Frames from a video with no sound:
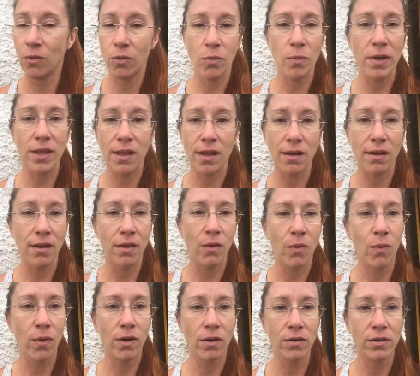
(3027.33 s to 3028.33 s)
it won't be the end of the
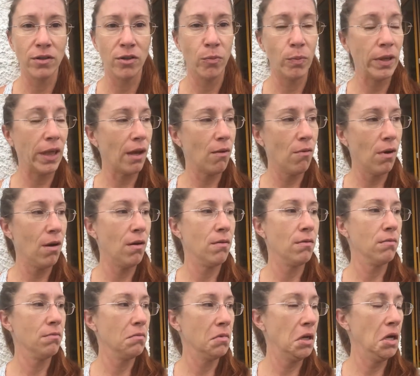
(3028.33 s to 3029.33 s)
world and you'll be like whoa
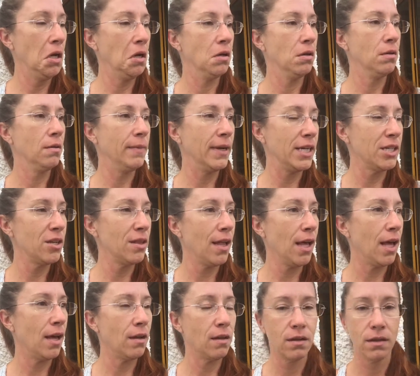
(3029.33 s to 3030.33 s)
huh imagine
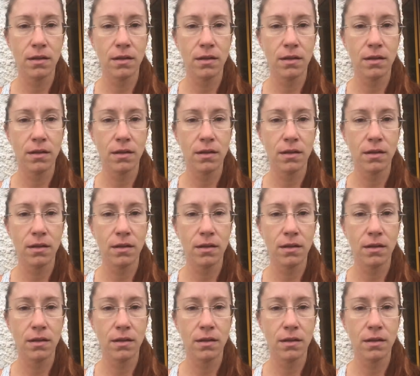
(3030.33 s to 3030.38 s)
that